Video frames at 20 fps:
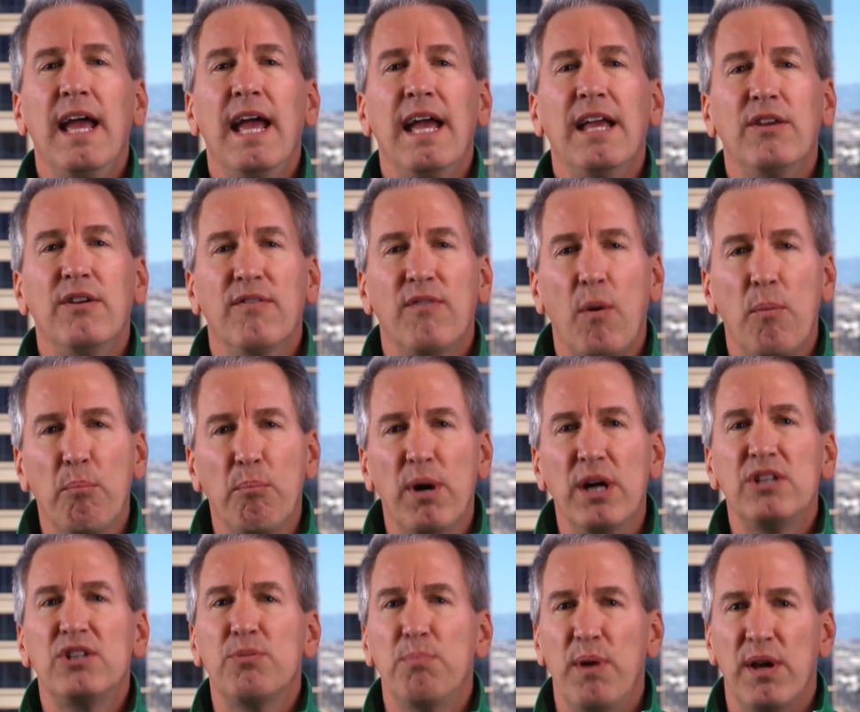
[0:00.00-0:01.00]
And you have a
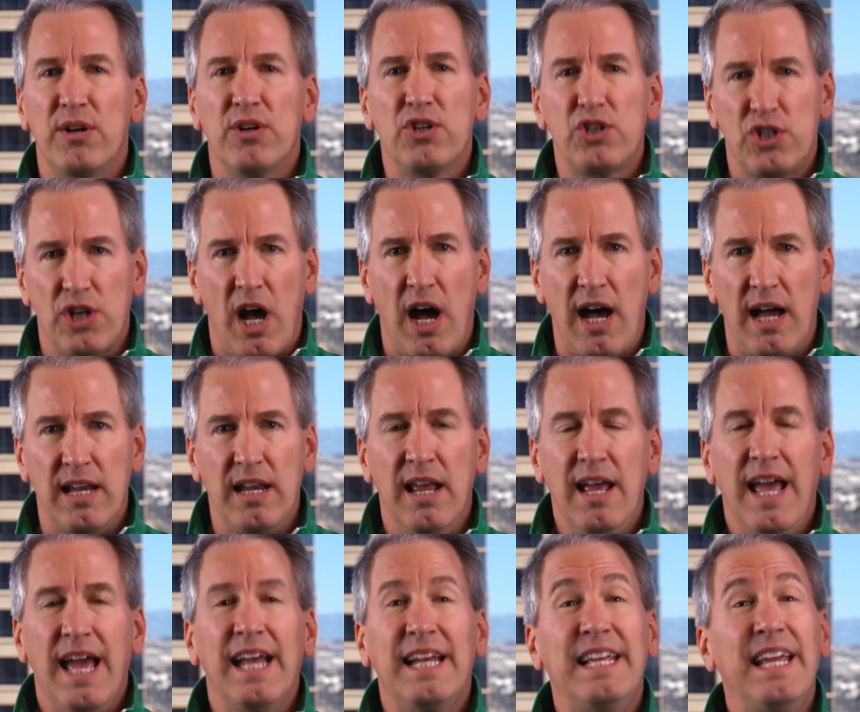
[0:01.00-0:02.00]
much better shot
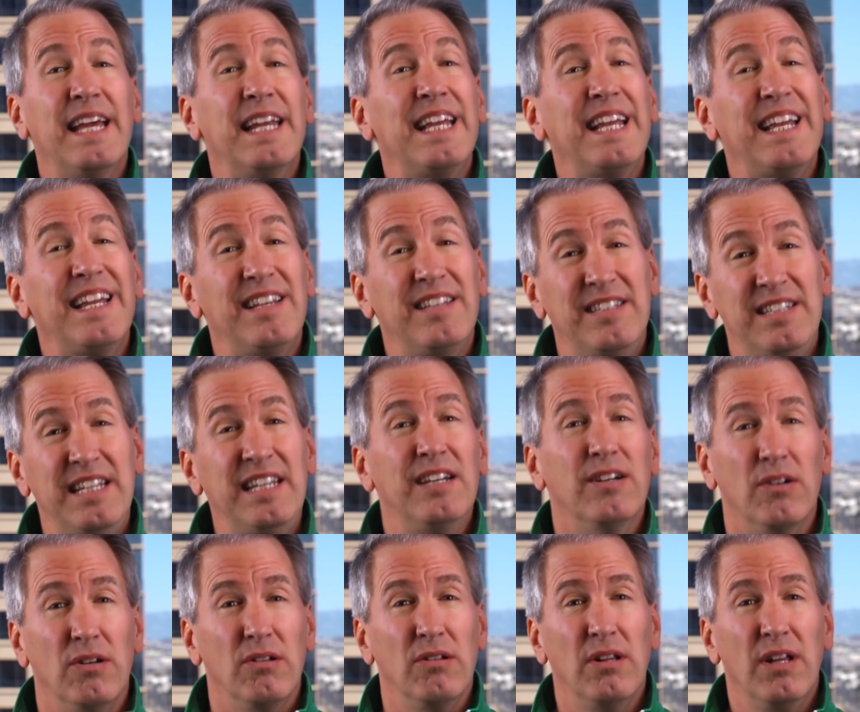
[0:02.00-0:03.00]
at getting a
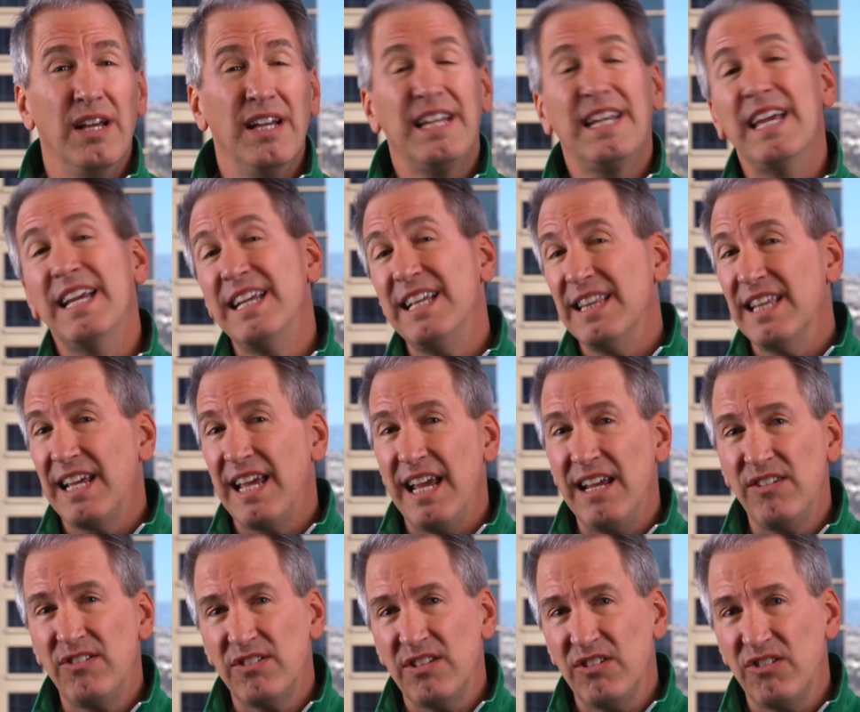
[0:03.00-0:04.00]
deal getting the
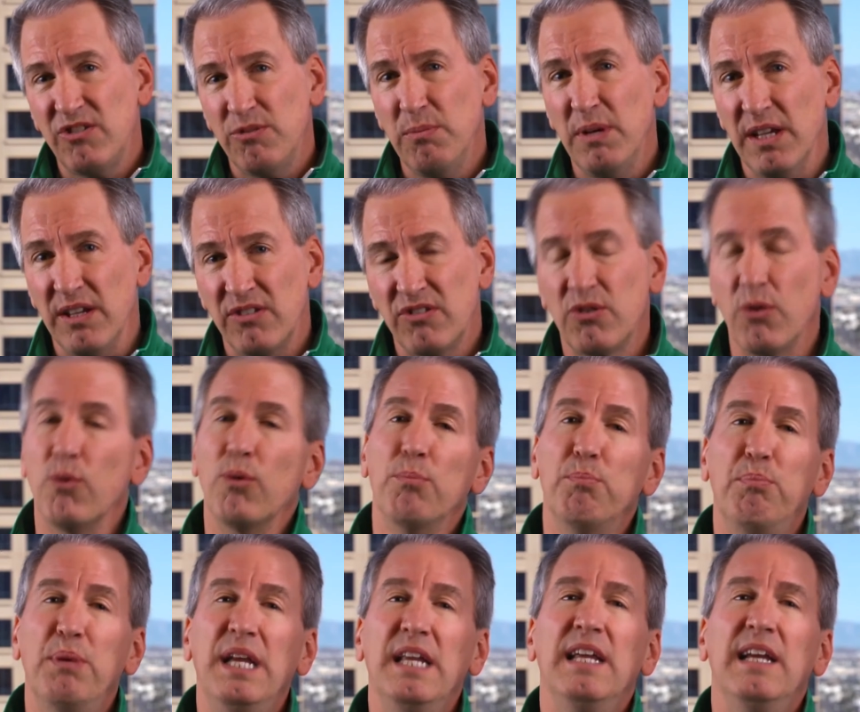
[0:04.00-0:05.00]
case dismissed or
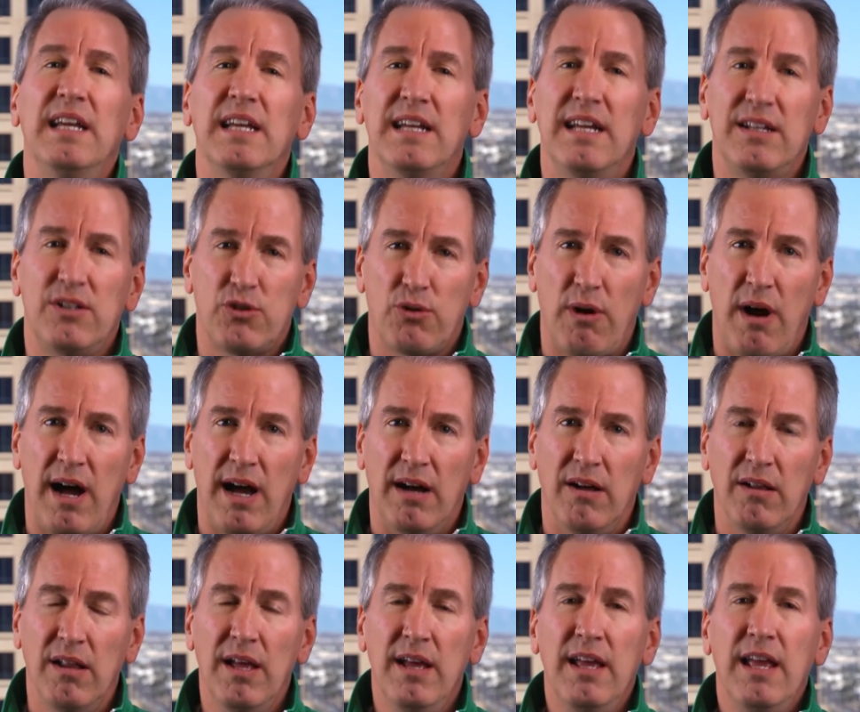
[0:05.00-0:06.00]
beating it at
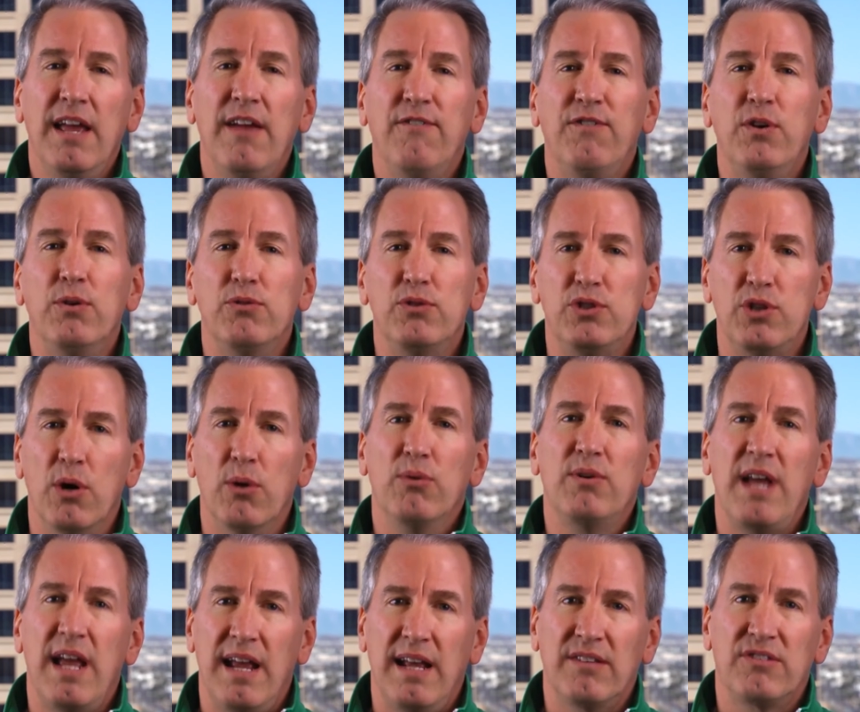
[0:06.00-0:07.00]
trial if you
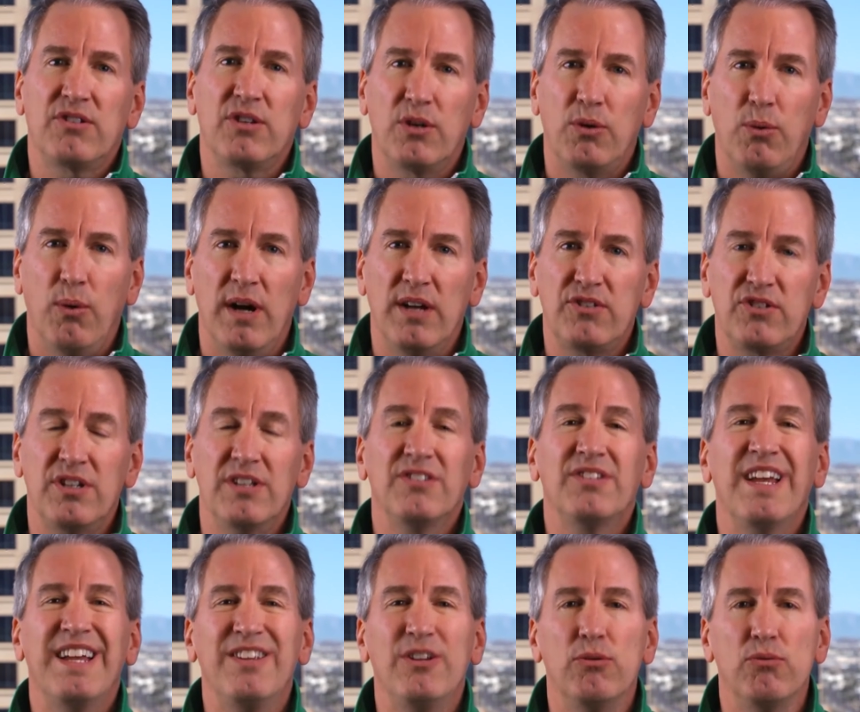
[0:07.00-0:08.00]
don't answer
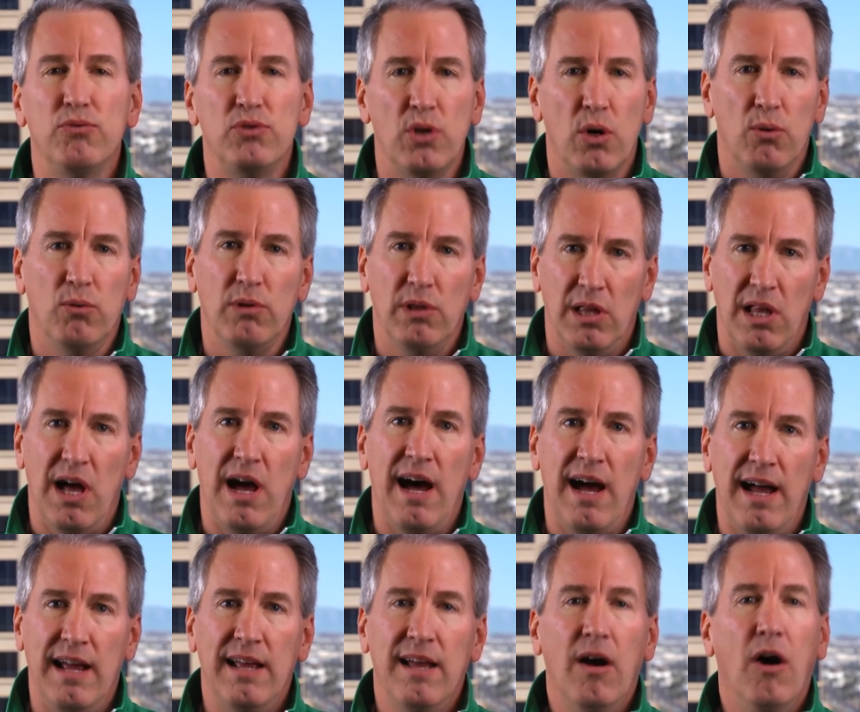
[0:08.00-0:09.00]
questions and you don't
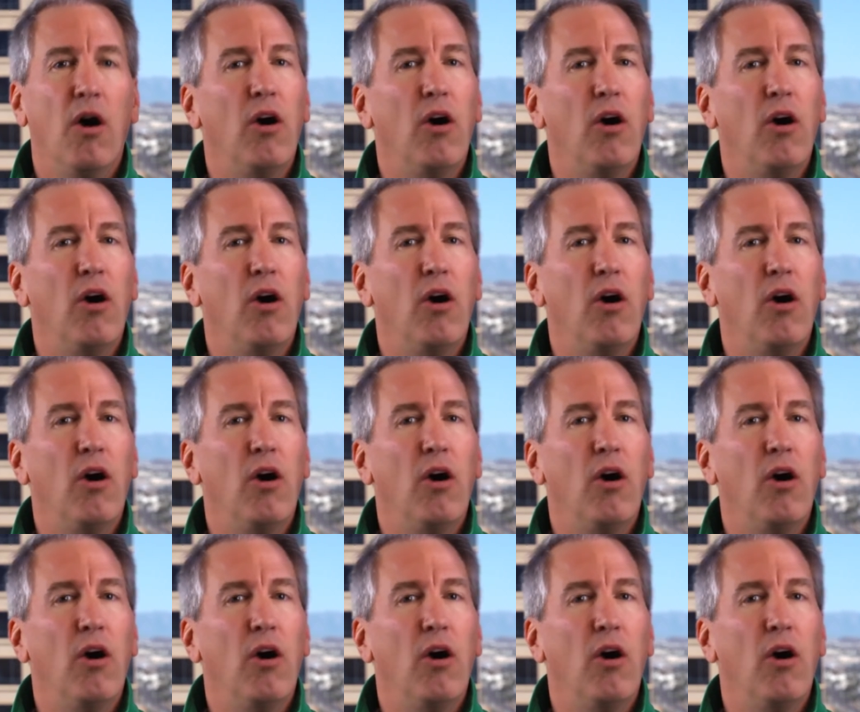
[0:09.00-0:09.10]
lie.